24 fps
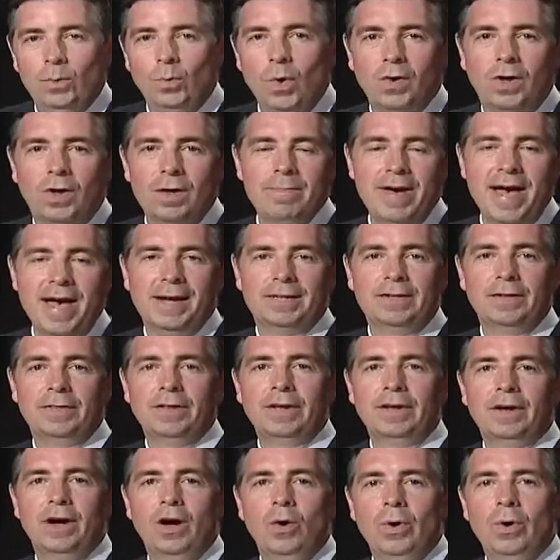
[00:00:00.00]
welcome back to
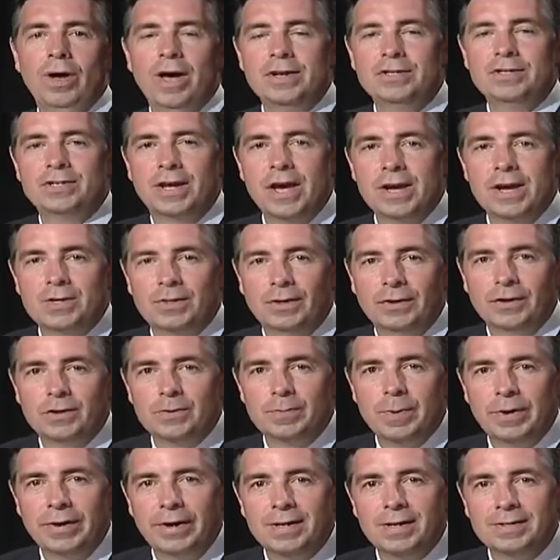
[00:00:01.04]
the AAHOA Educational
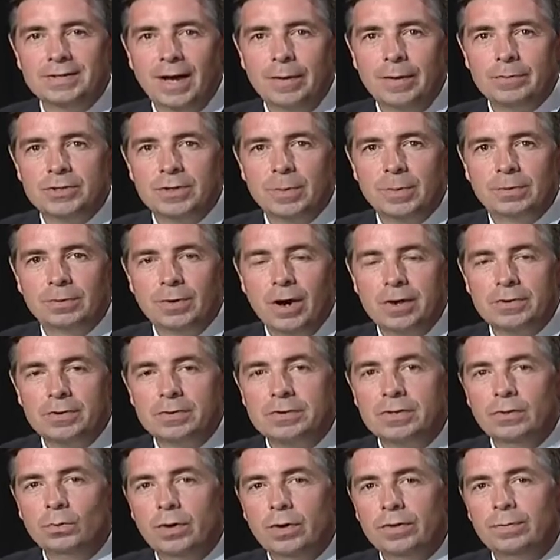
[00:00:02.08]
Experience. I'm Chip
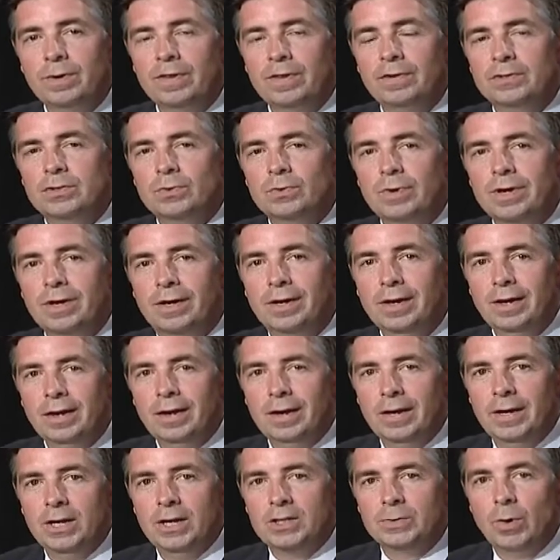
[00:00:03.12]
Rogers, and with me this week
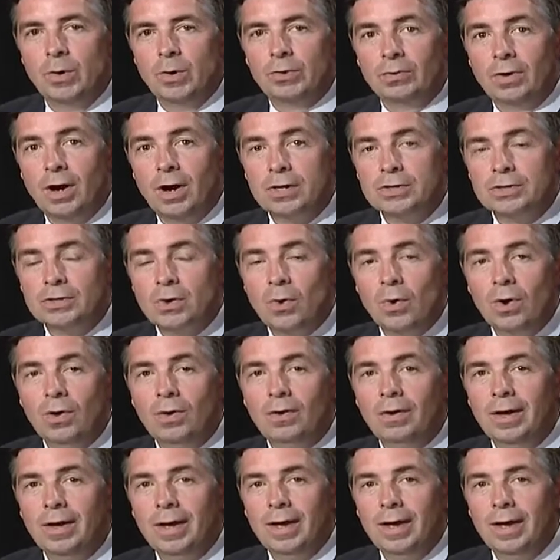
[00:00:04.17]
is both Raj Goyle